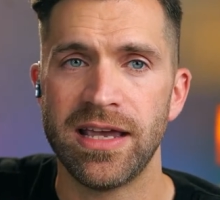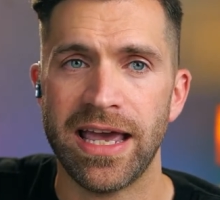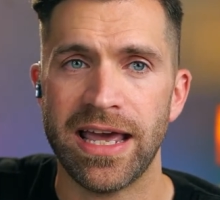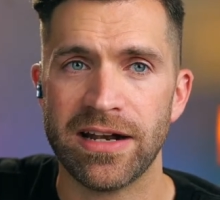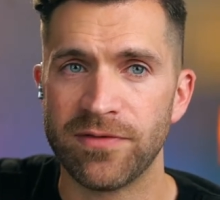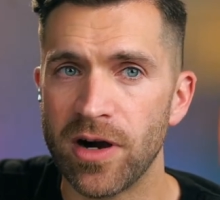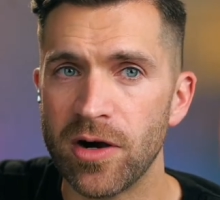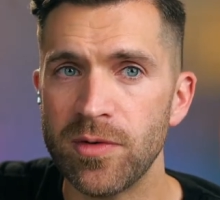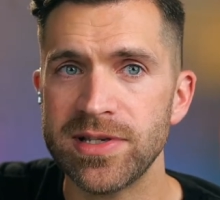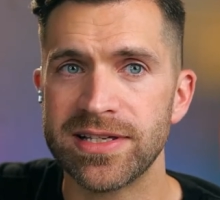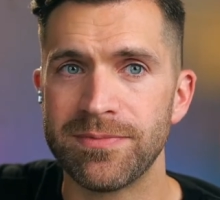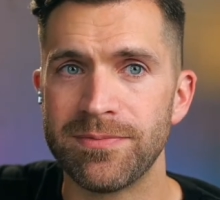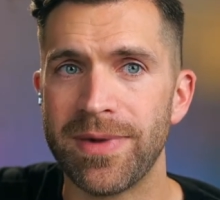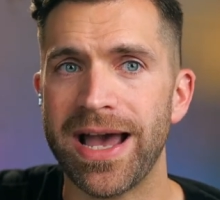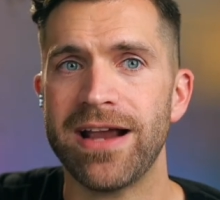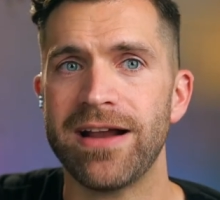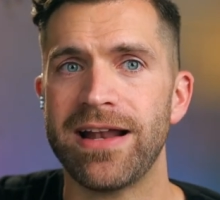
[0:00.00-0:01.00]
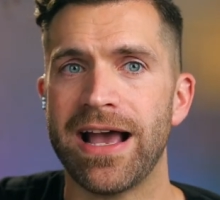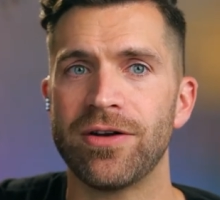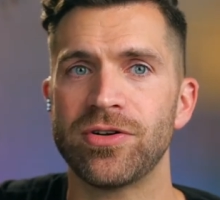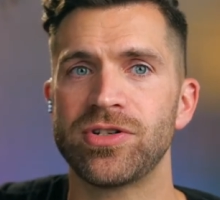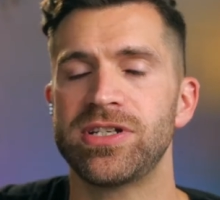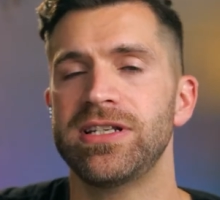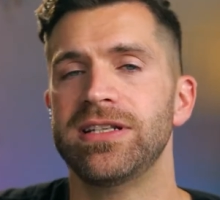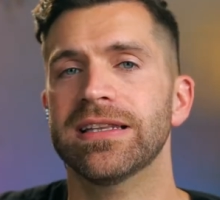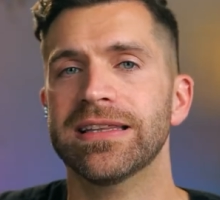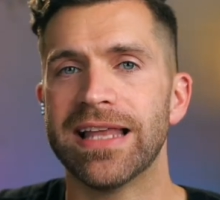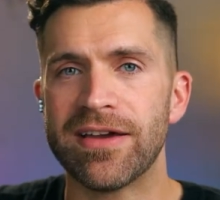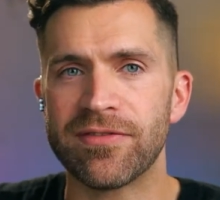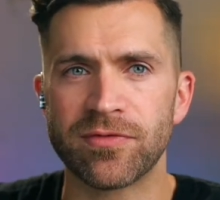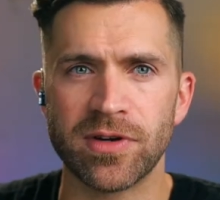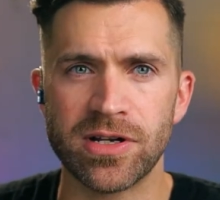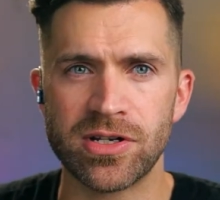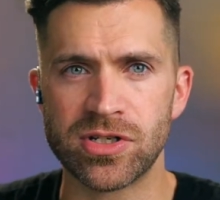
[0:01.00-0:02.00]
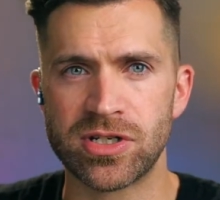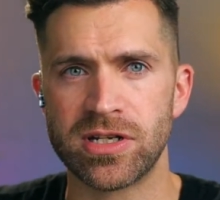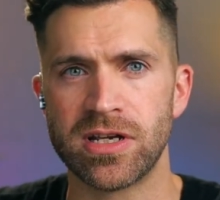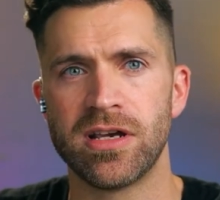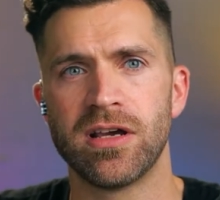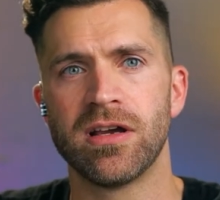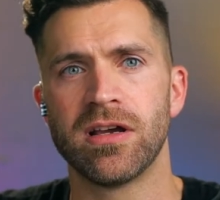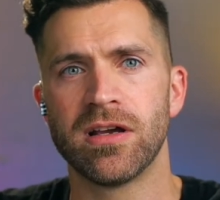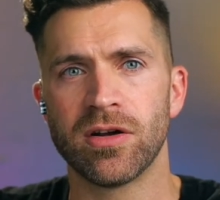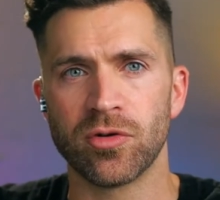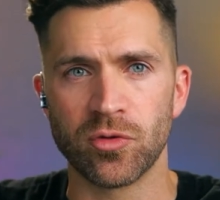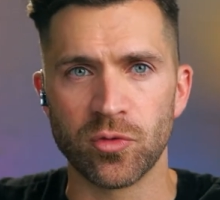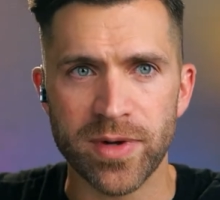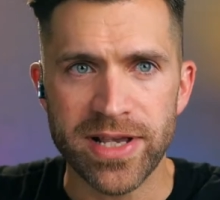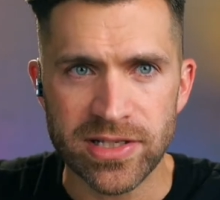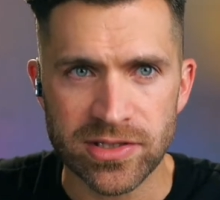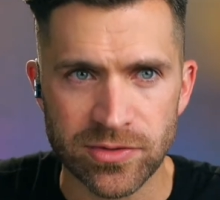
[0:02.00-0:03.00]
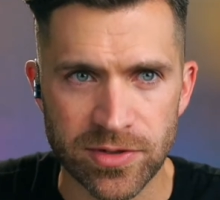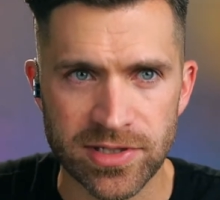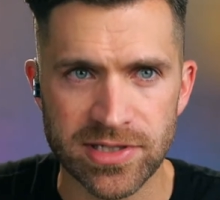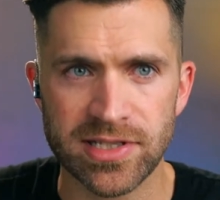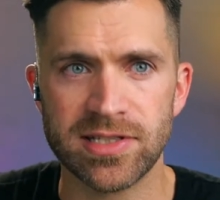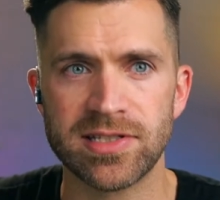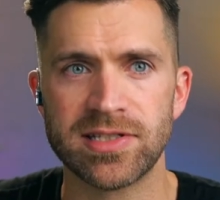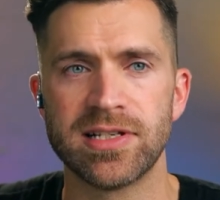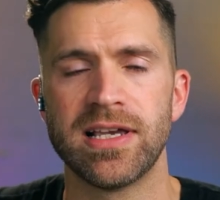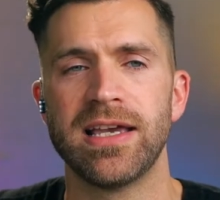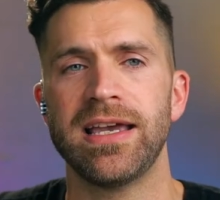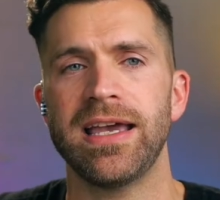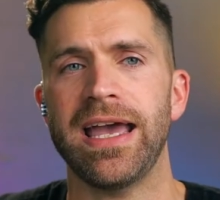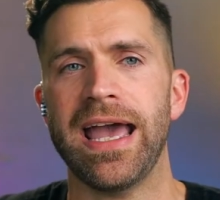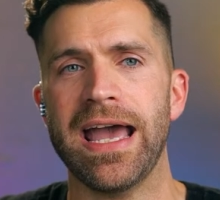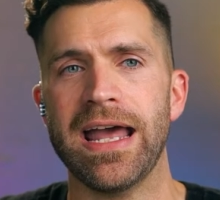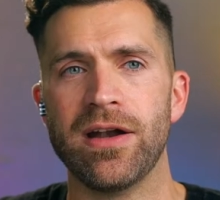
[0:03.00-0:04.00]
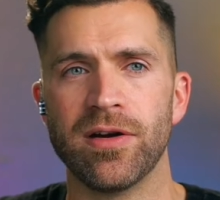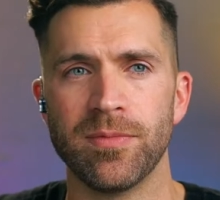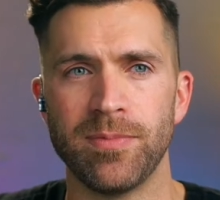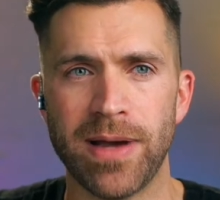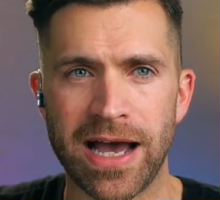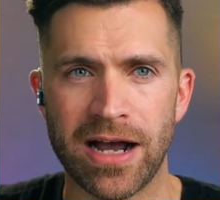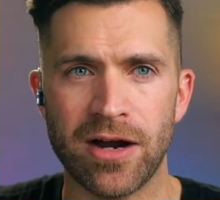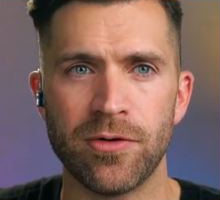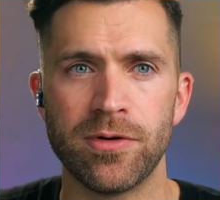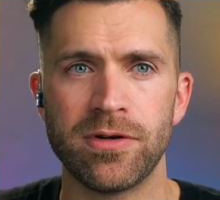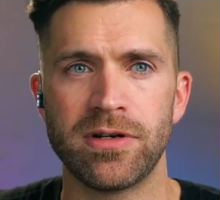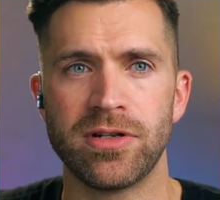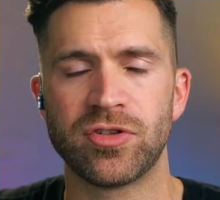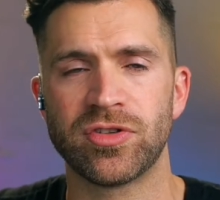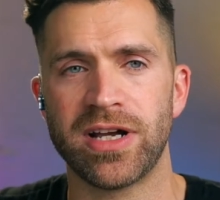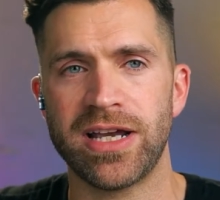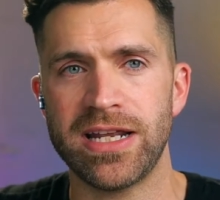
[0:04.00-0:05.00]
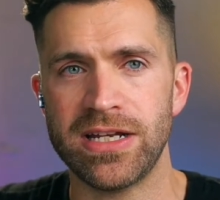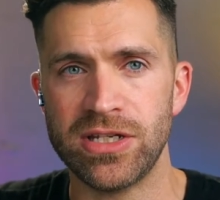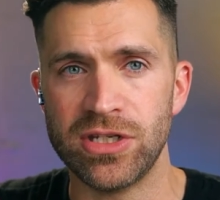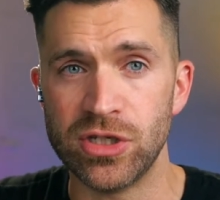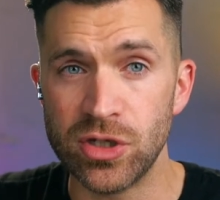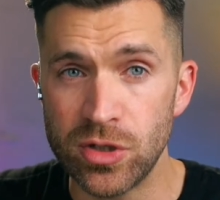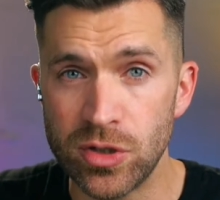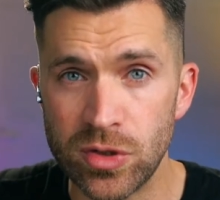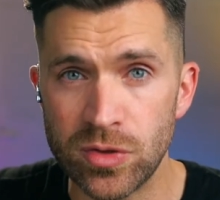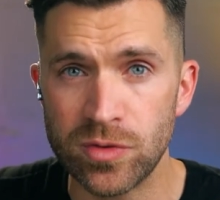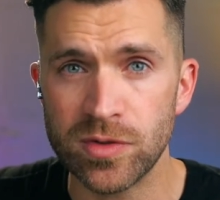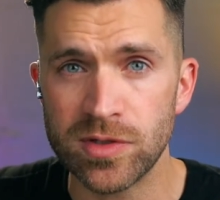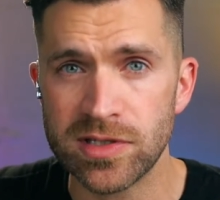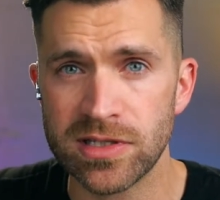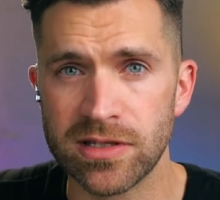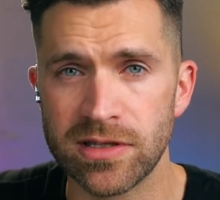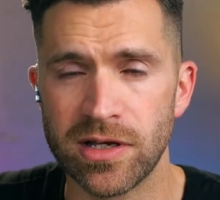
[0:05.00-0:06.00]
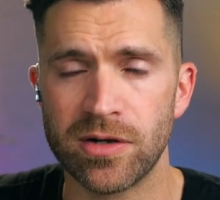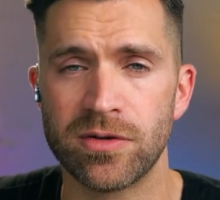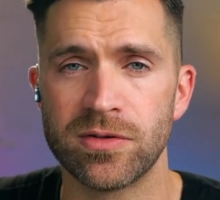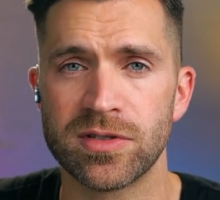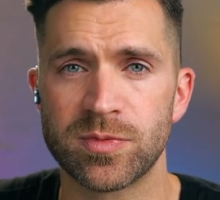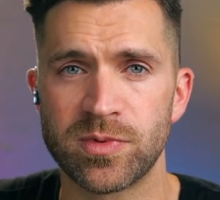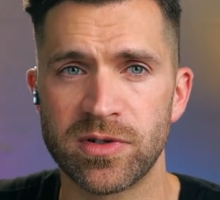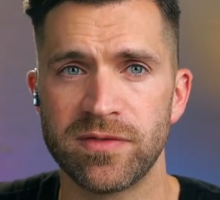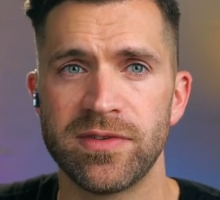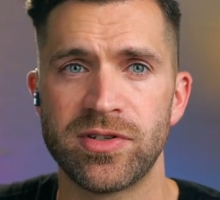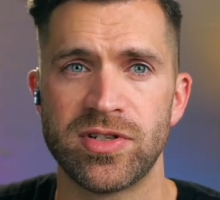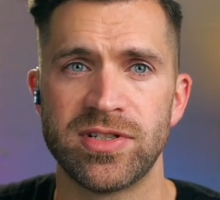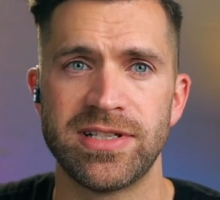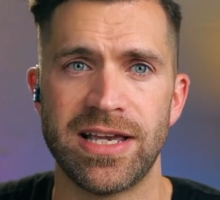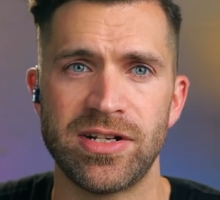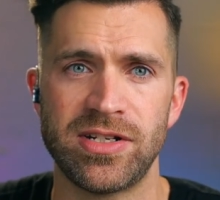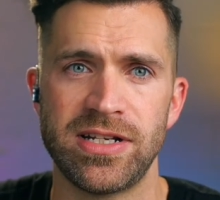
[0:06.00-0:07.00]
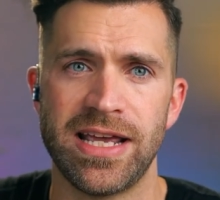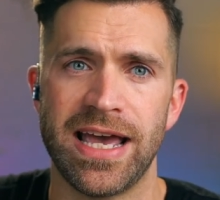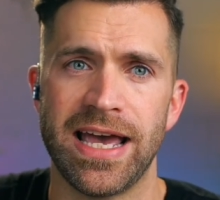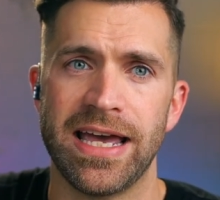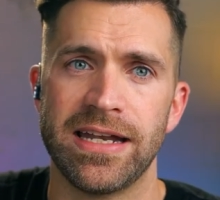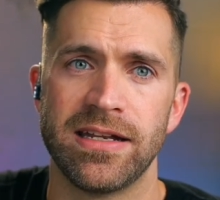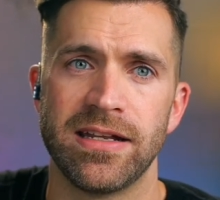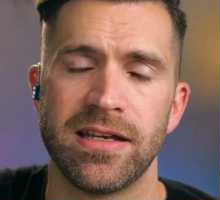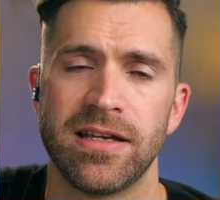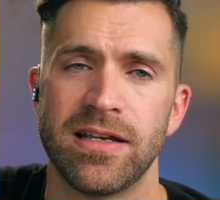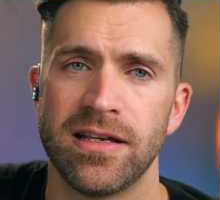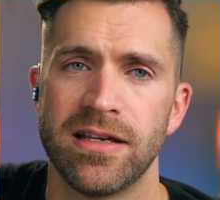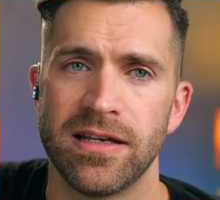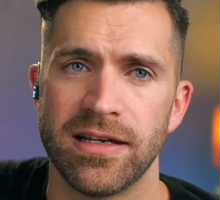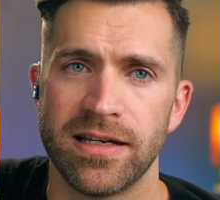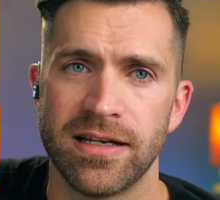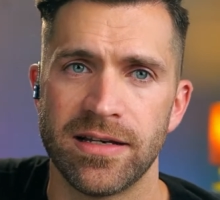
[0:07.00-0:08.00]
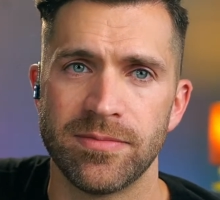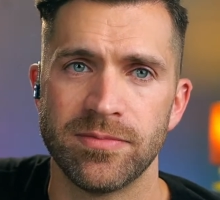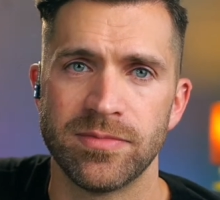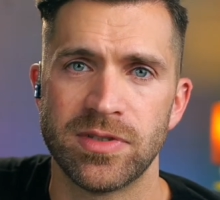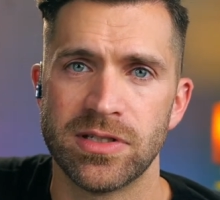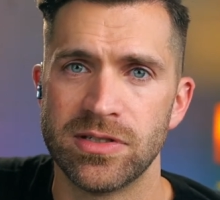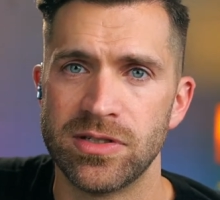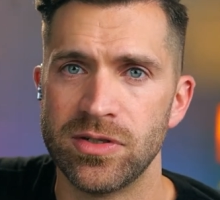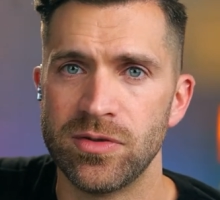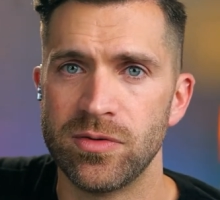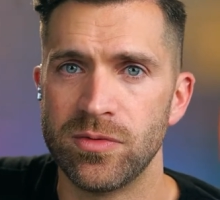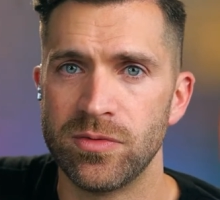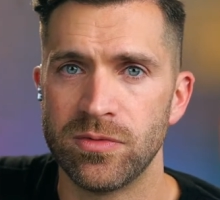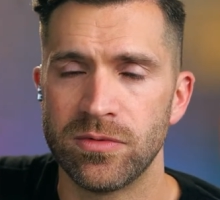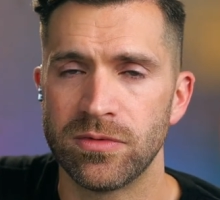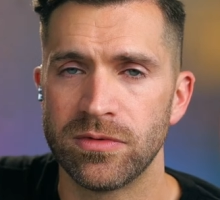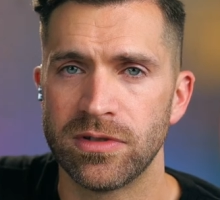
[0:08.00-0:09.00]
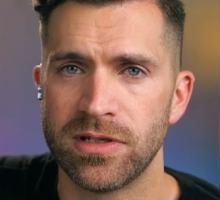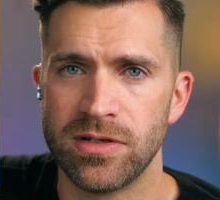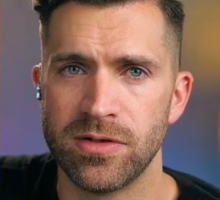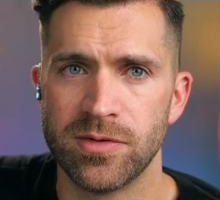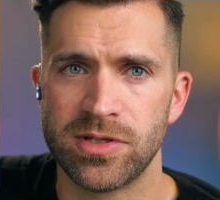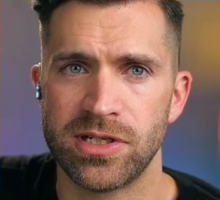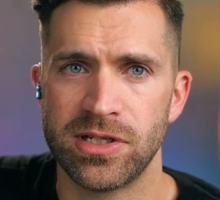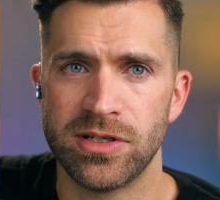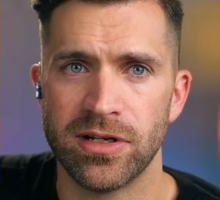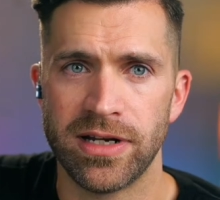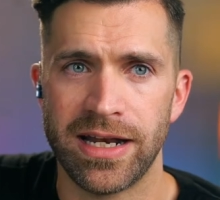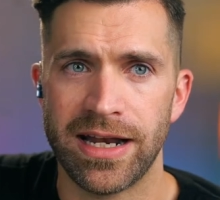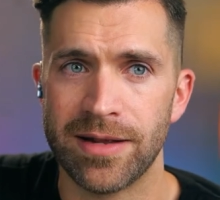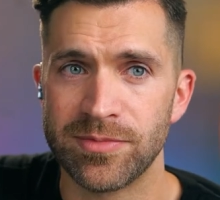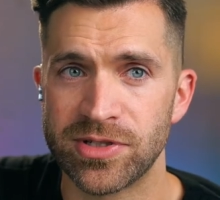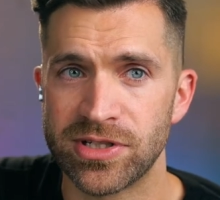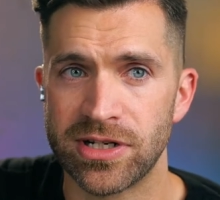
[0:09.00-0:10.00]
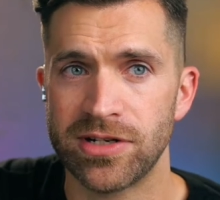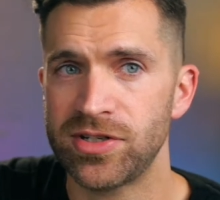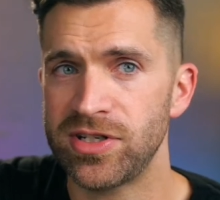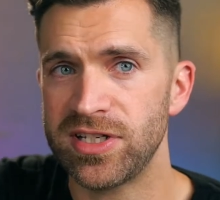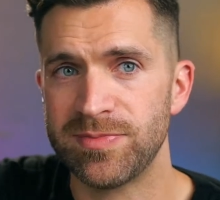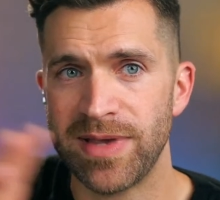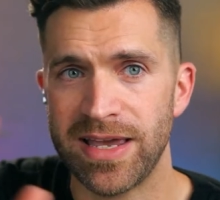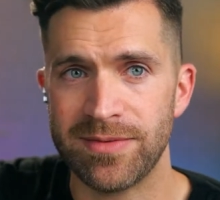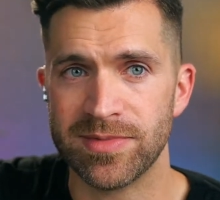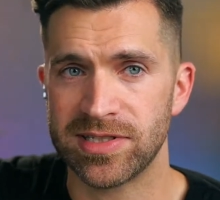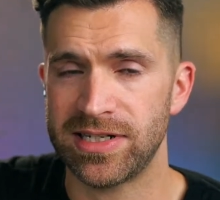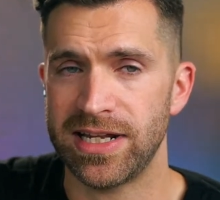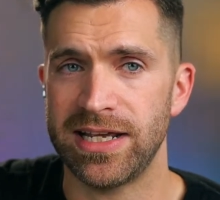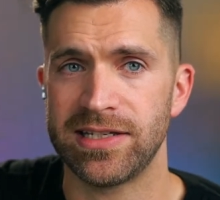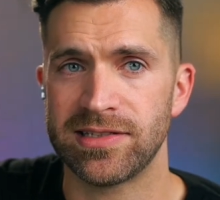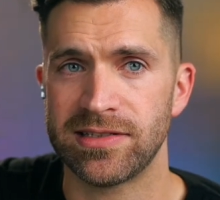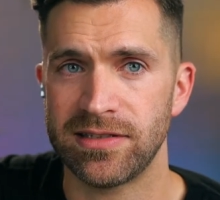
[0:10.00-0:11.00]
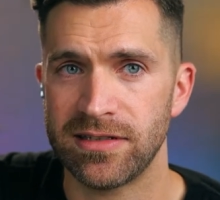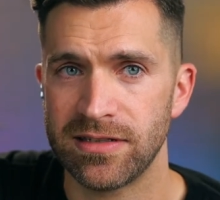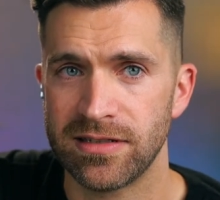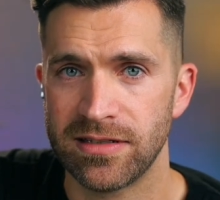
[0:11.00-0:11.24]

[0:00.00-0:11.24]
And I've always admired how she leveraged her resources and her power to try and use those privileges that she had to do what she could. And I'm sure she's made mistakes